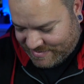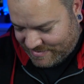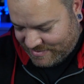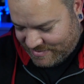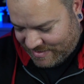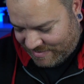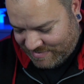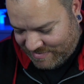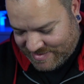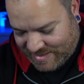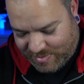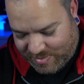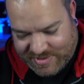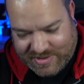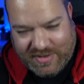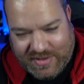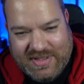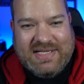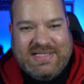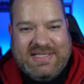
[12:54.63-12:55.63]
Jerry's
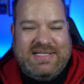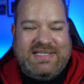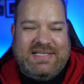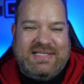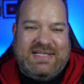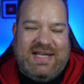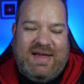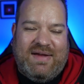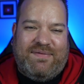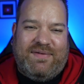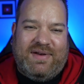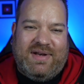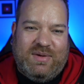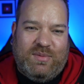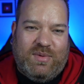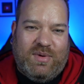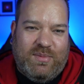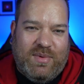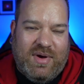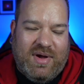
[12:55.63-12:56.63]
episode is definitely
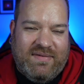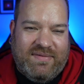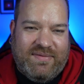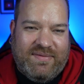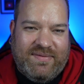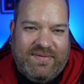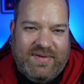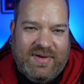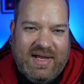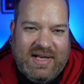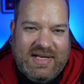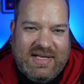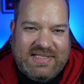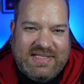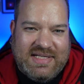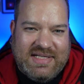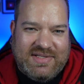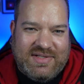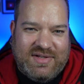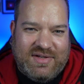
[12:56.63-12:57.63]
one worth
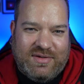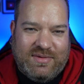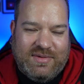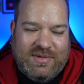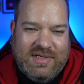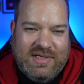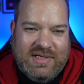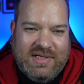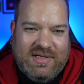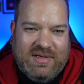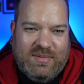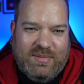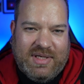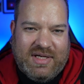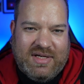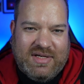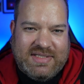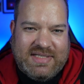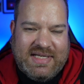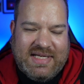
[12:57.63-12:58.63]
listening to,
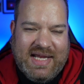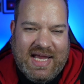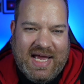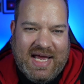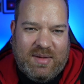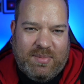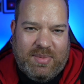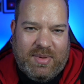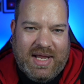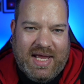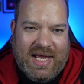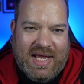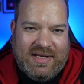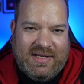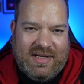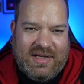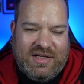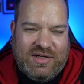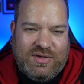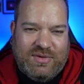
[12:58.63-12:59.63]
because he had a
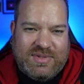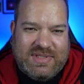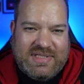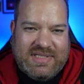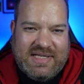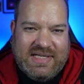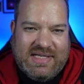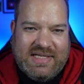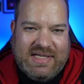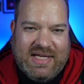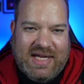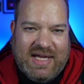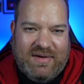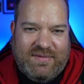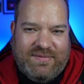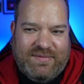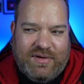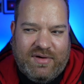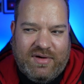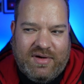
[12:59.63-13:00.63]
plan and you'll see how
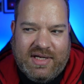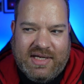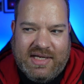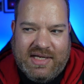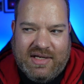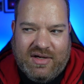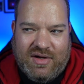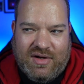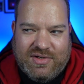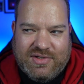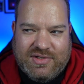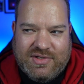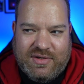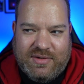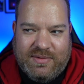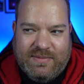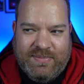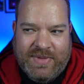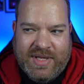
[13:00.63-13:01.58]
far he got to.